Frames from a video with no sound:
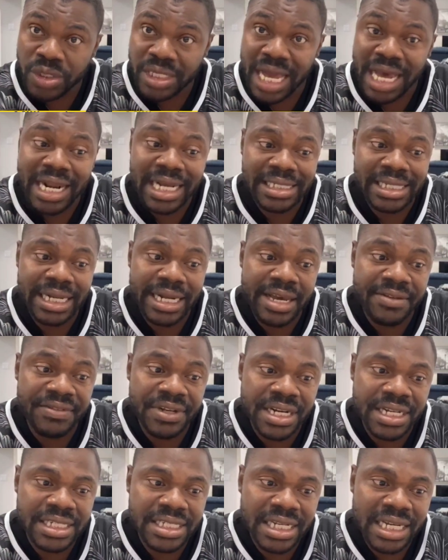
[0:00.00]
And then
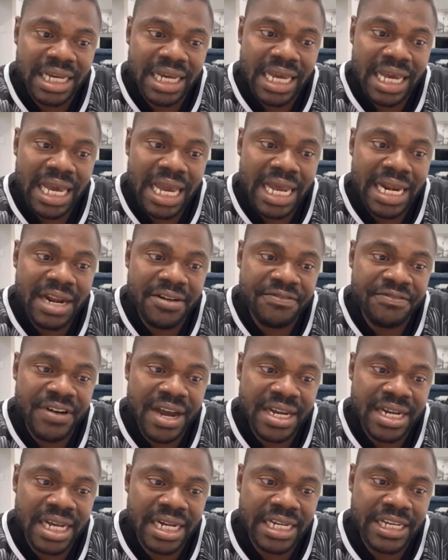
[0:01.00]
finally,
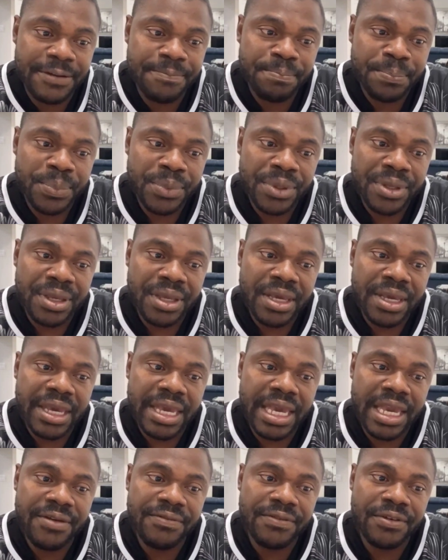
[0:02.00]
if you have
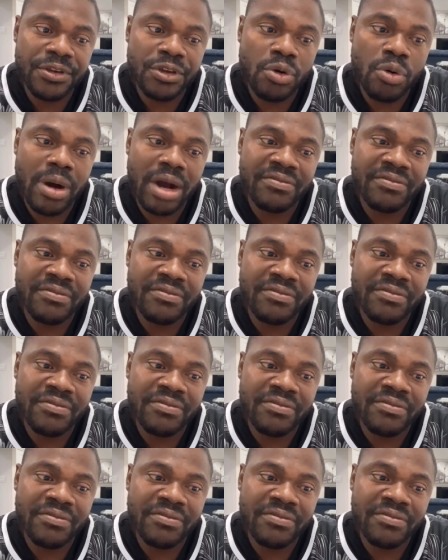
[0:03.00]
declared your